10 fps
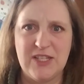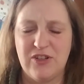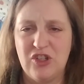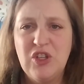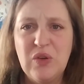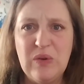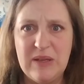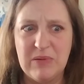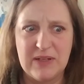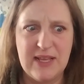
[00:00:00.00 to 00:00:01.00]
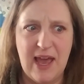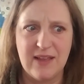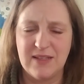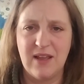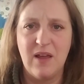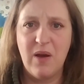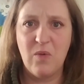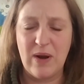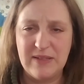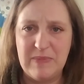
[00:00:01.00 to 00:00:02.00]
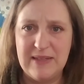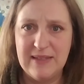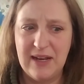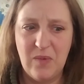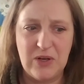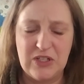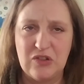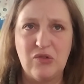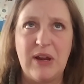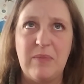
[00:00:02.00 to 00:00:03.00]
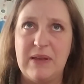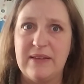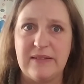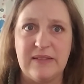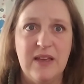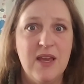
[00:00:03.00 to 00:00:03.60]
There's two ebooks that has recipes in it, which is great because